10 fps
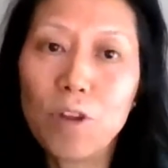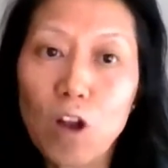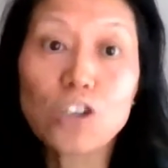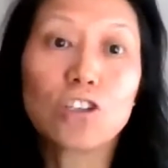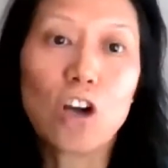
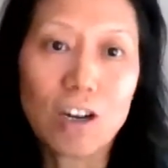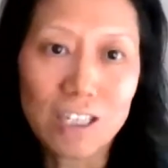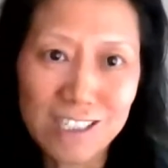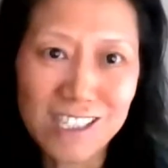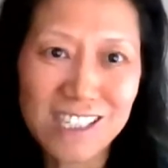
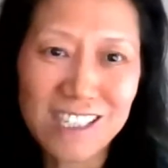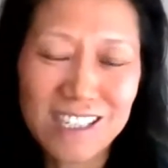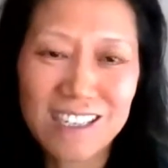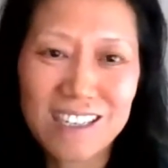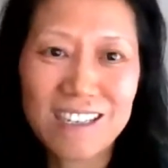targets,
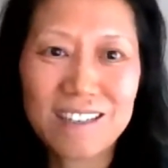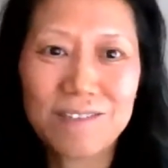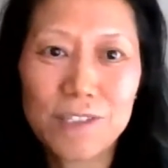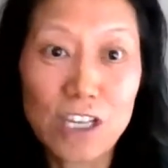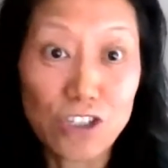
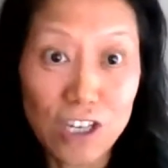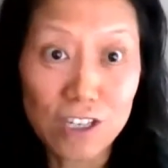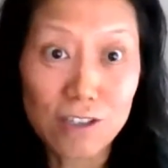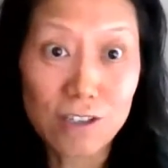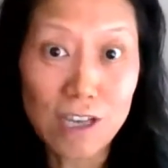such
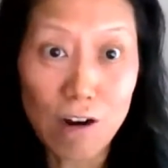as our